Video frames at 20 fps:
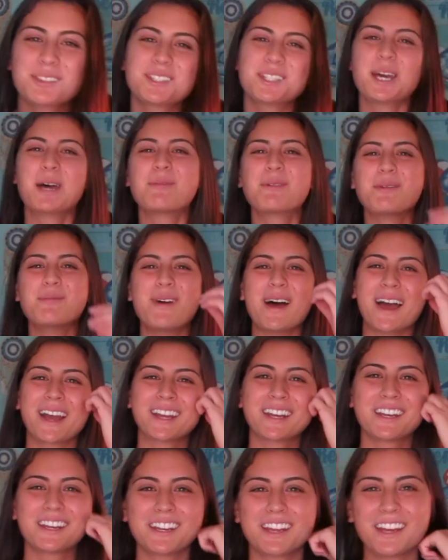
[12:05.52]
what's up? I'm back
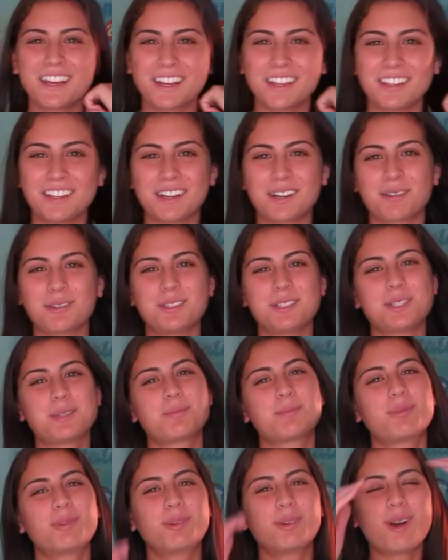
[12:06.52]
again. That was
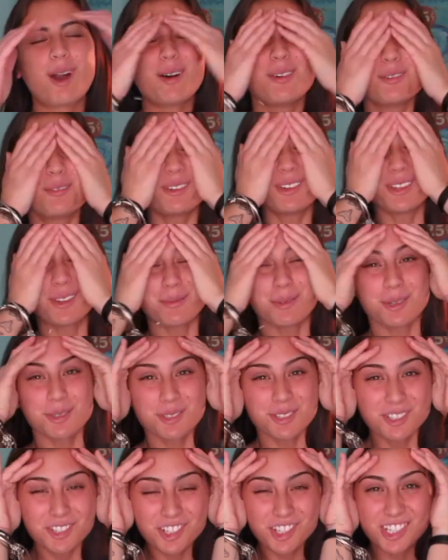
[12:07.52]
probably the
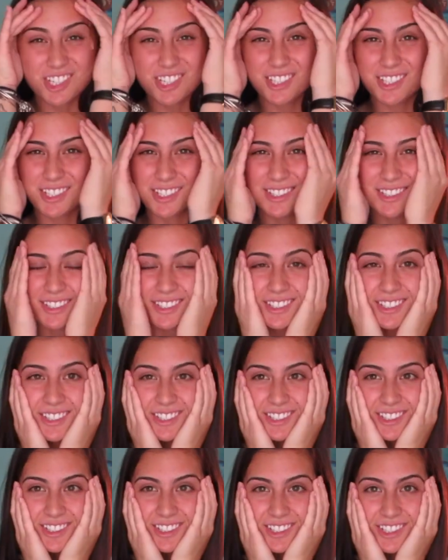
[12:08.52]
most cheesiest
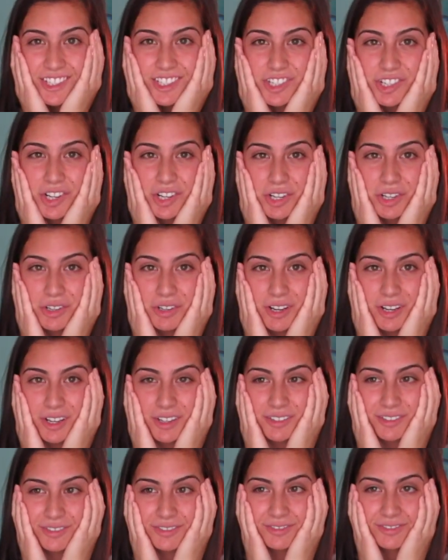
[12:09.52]
intro
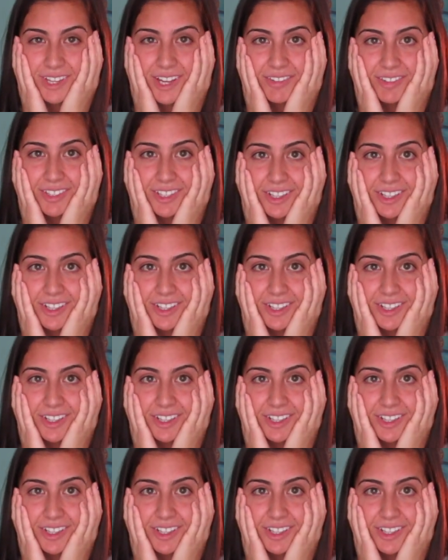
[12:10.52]
I've ever